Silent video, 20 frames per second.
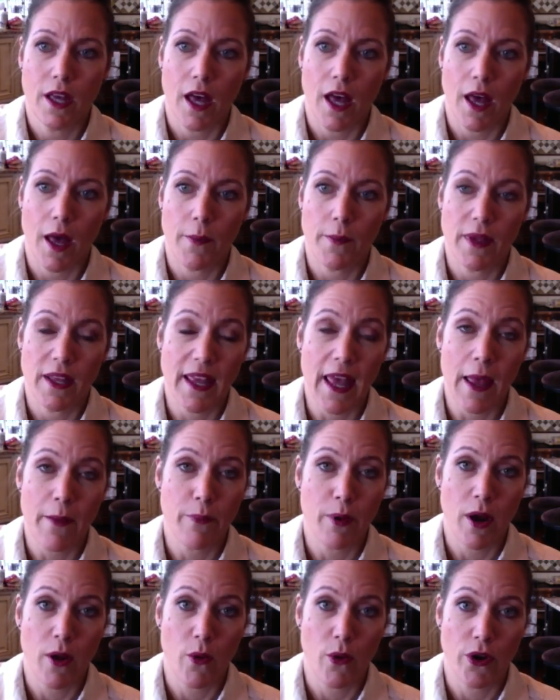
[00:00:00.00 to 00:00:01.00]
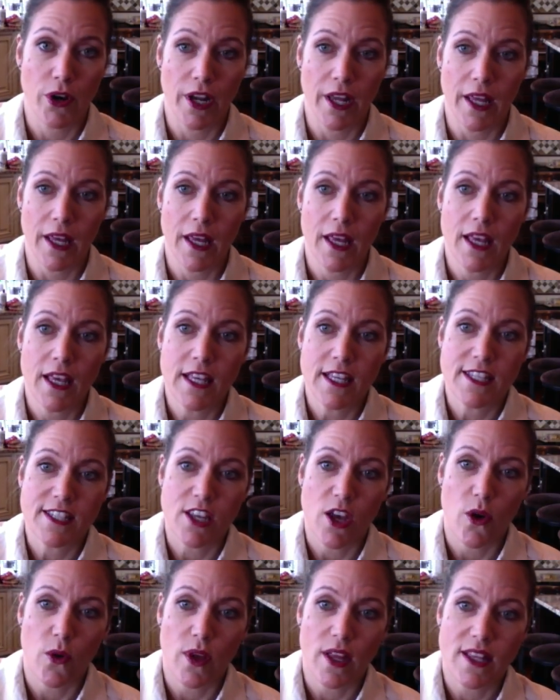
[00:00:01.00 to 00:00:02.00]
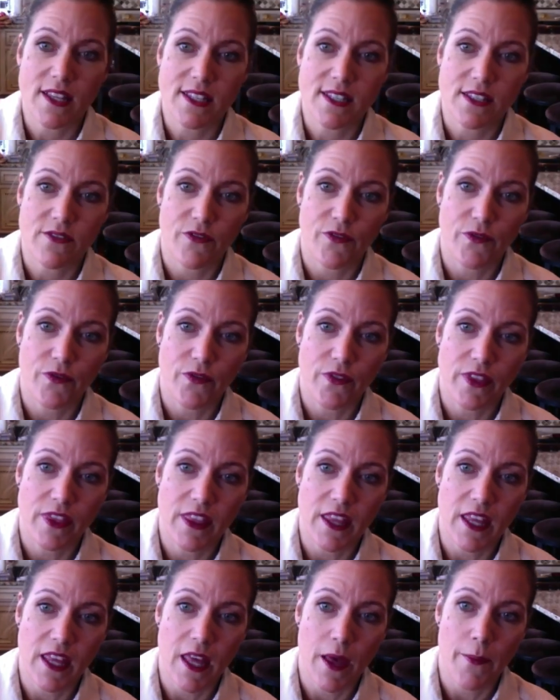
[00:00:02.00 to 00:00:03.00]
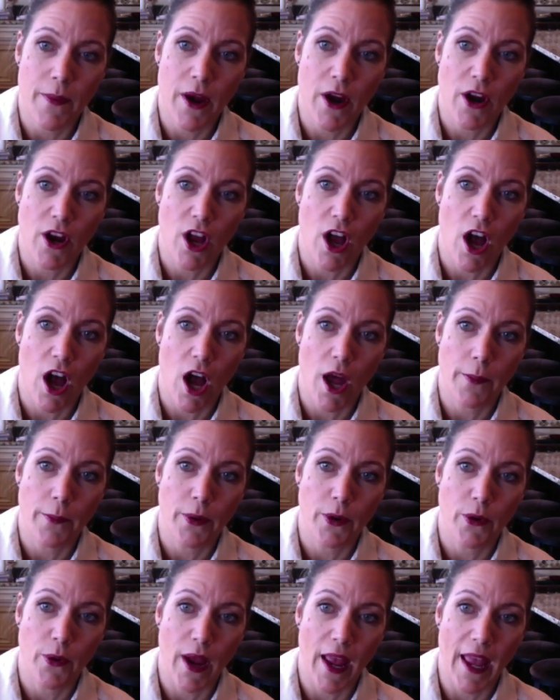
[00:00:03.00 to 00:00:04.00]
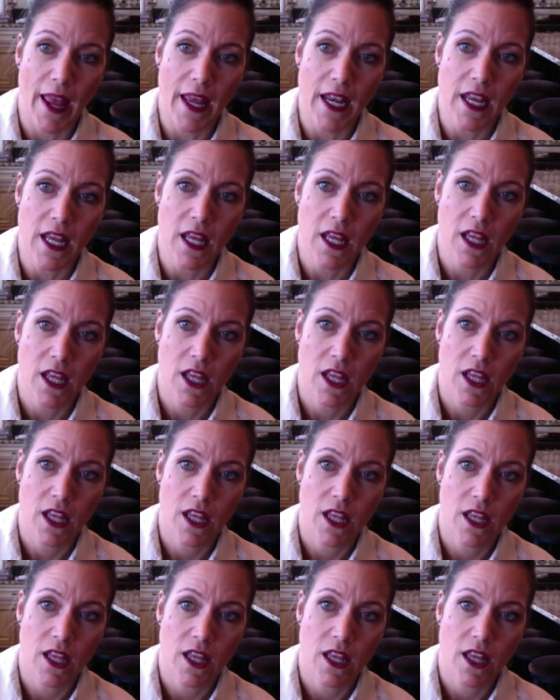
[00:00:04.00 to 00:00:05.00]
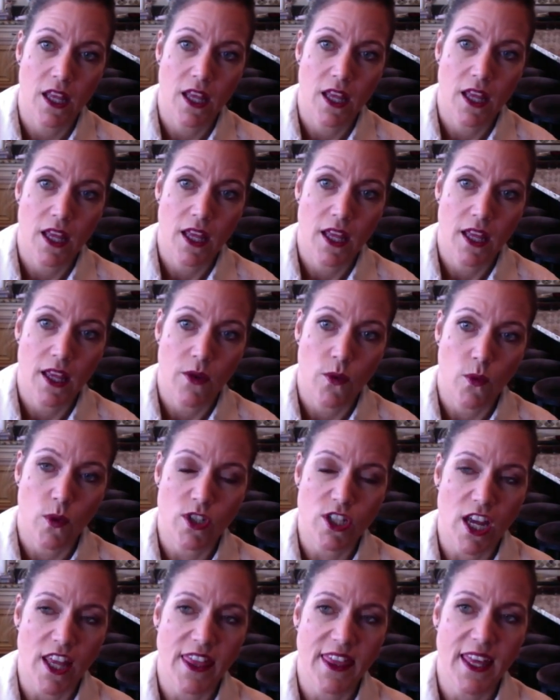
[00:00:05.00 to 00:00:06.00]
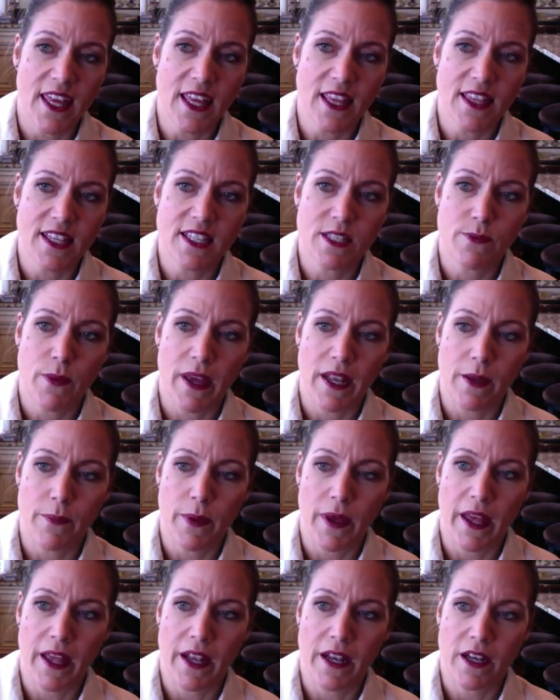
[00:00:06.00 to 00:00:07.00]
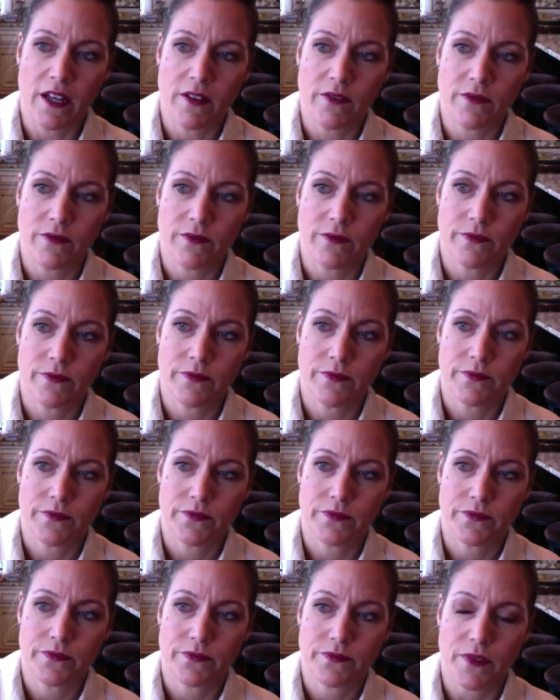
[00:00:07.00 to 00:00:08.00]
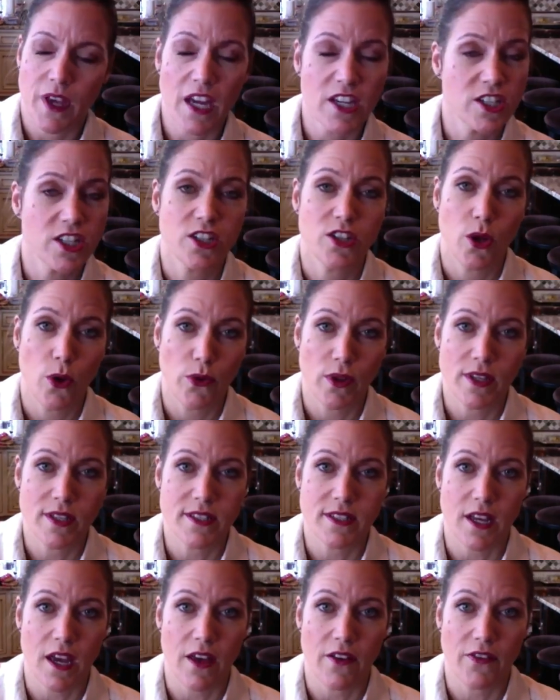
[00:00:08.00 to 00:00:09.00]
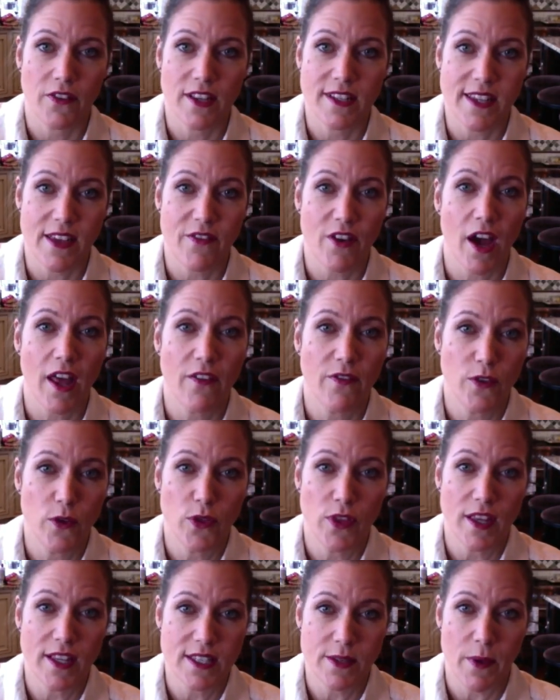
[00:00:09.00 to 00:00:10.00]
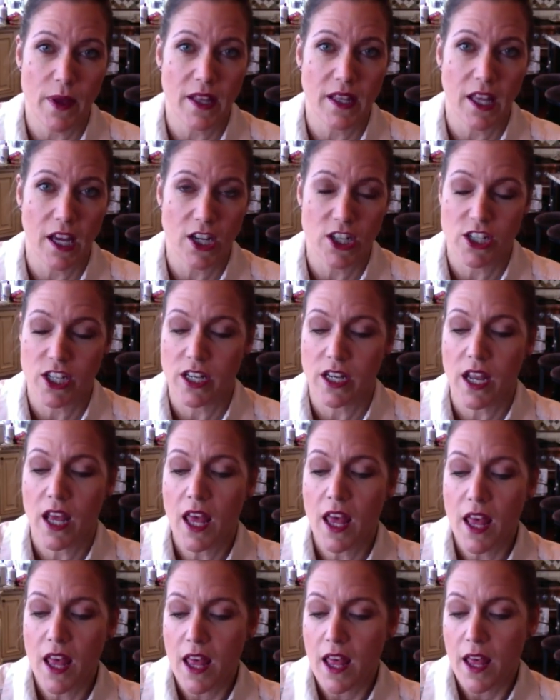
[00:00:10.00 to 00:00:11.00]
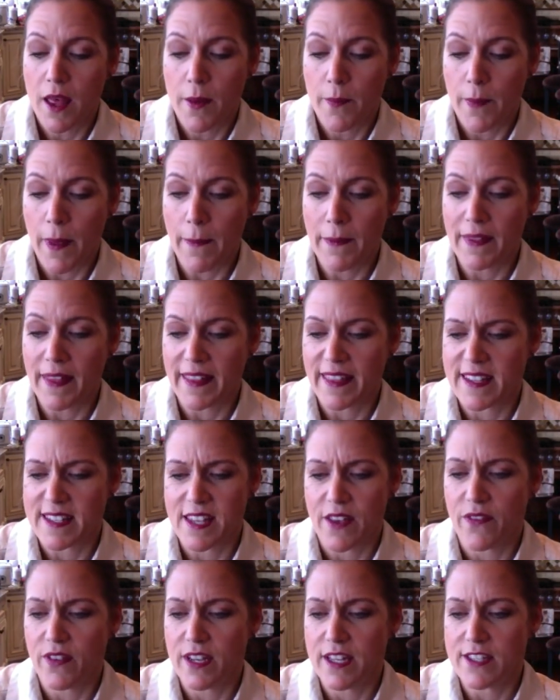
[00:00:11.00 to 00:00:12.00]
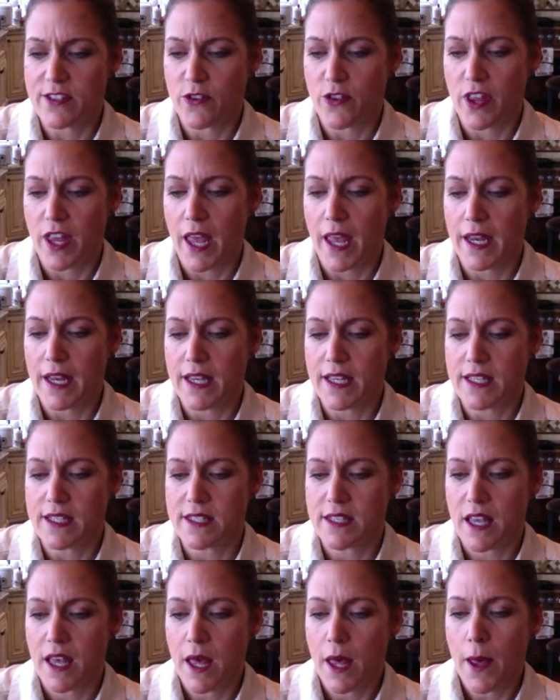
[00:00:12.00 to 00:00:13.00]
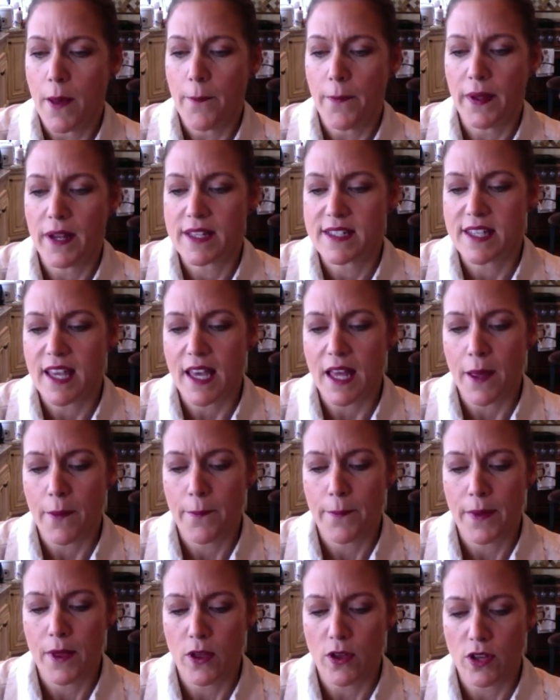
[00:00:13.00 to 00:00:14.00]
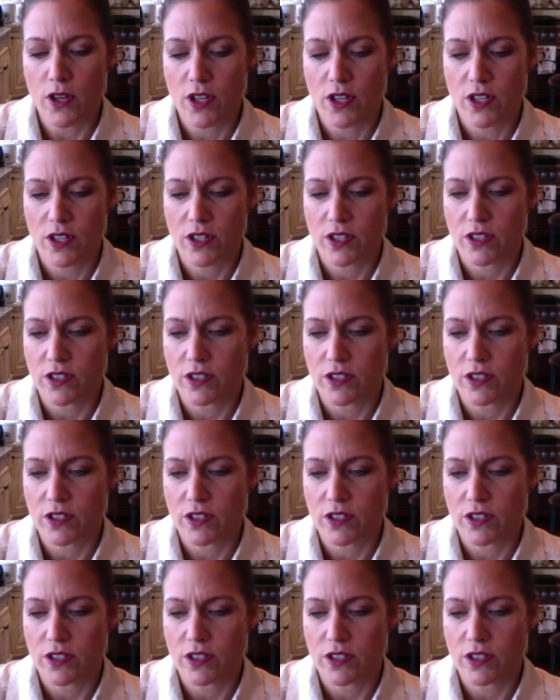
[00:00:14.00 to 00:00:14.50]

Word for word: It came priority. So it's the America On Parade, which I think this might have been, I should know this stuff because I've got a few things in my collection, maybe like the 70s or the 80s, but it's like a milk,